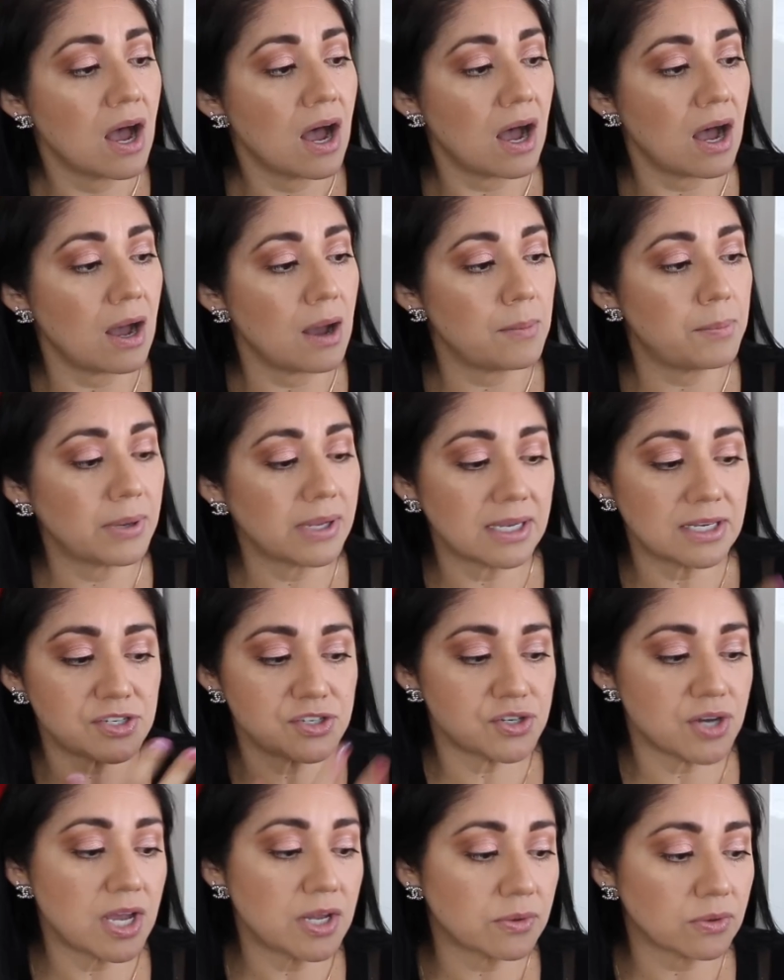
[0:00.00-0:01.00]
Uh, but in
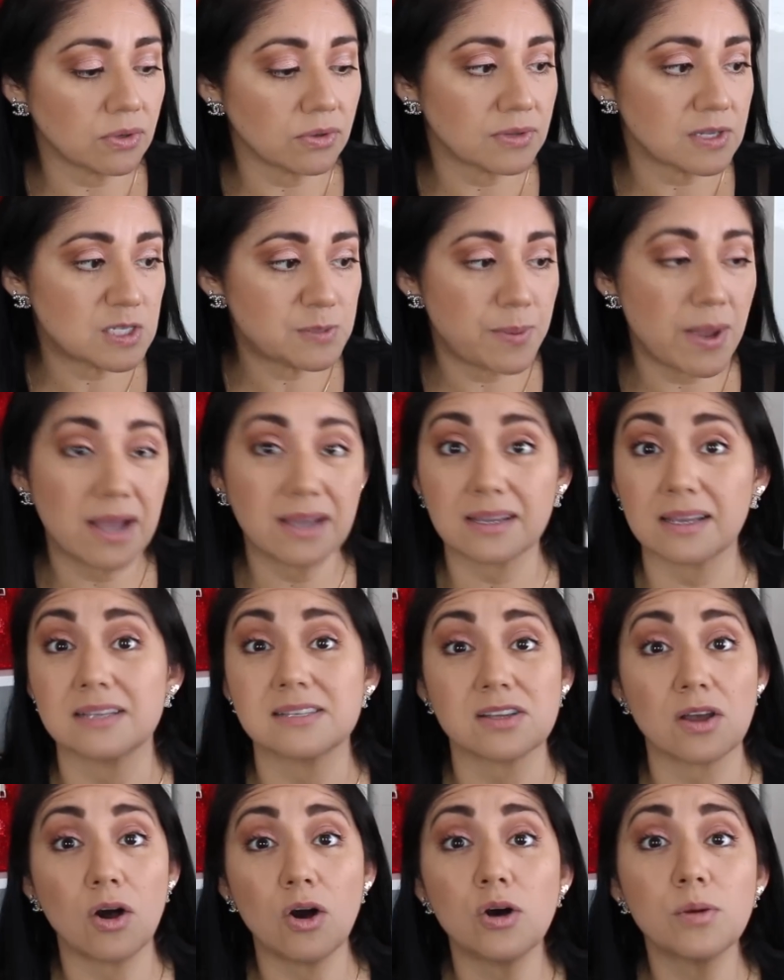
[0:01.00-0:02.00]
general, this bag
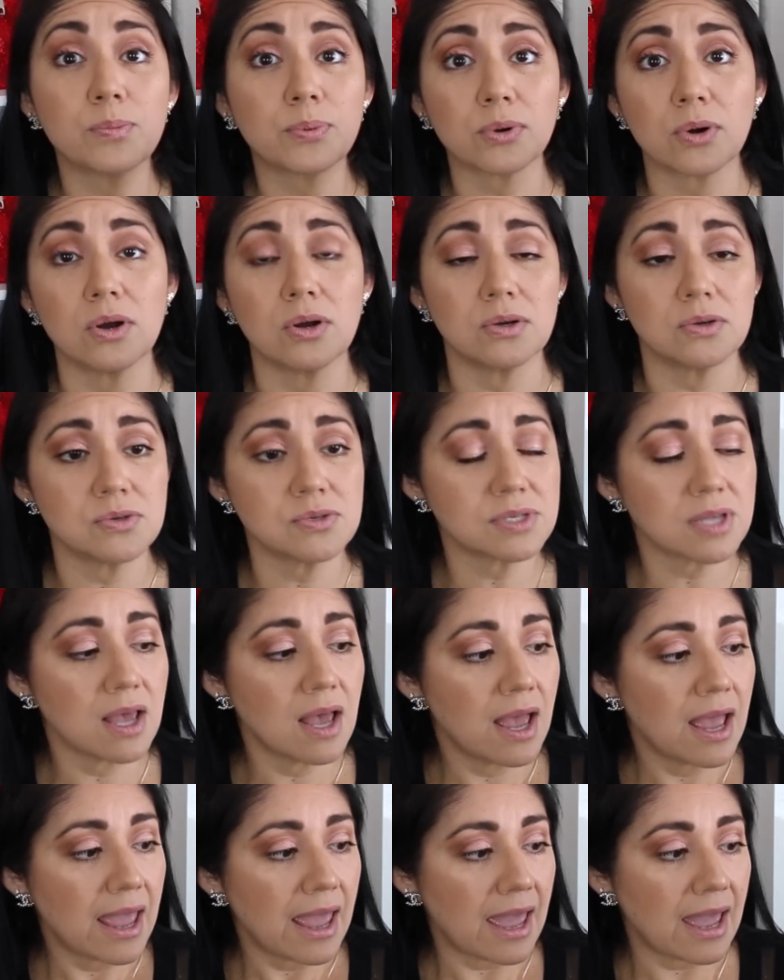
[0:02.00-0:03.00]
is all pros
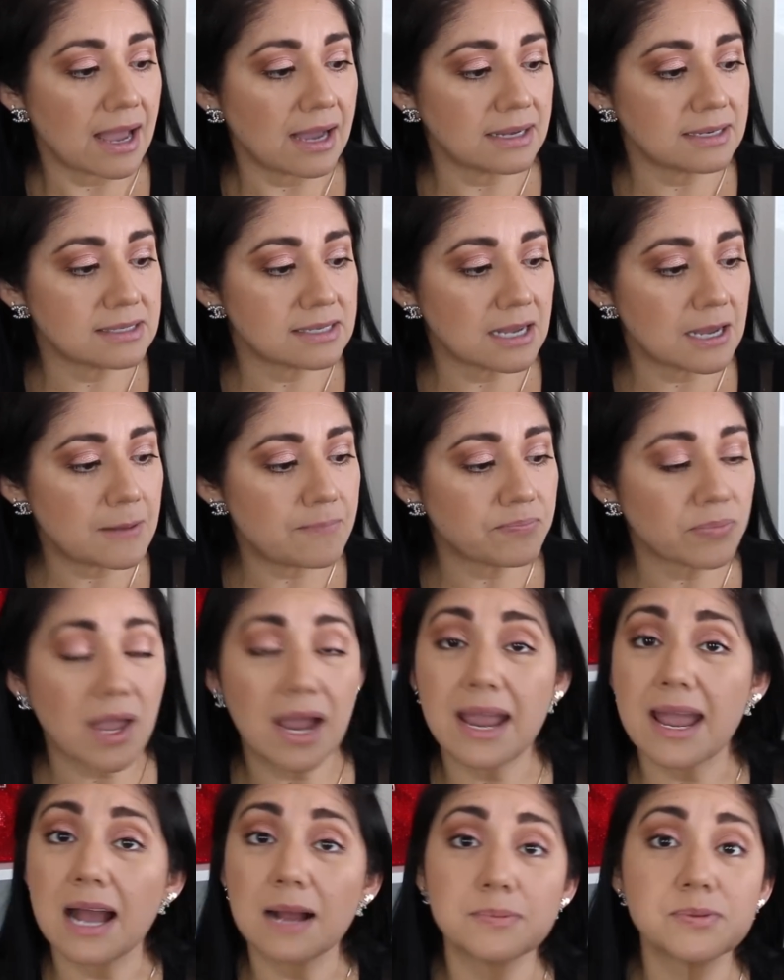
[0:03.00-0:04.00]
and um,
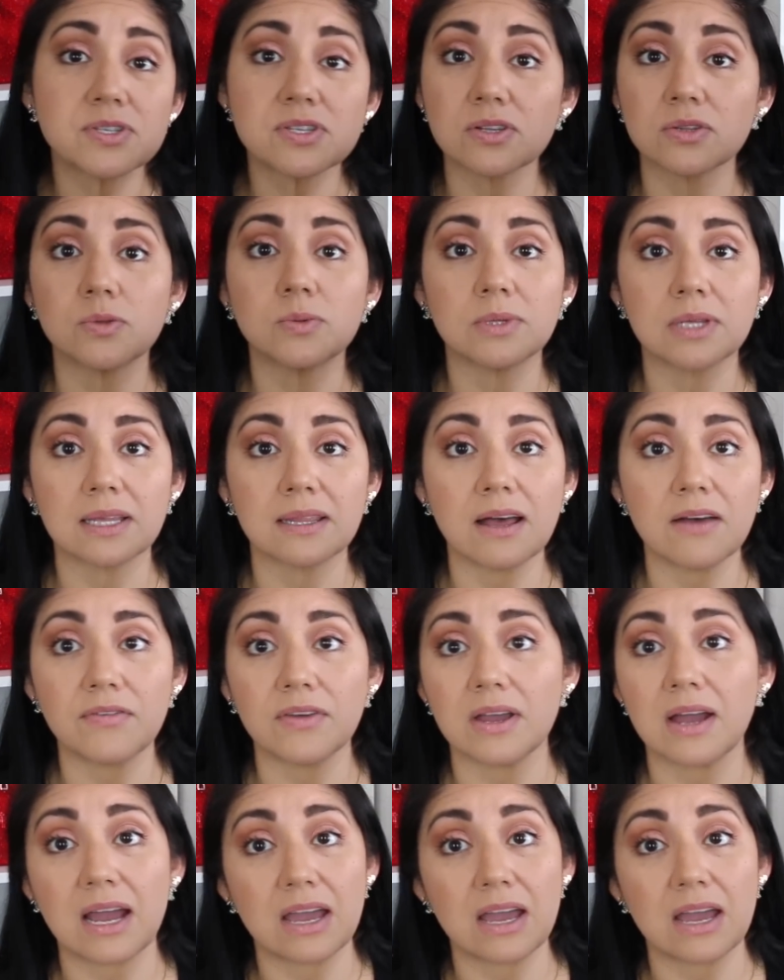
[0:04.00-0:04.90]
I absolutely love it.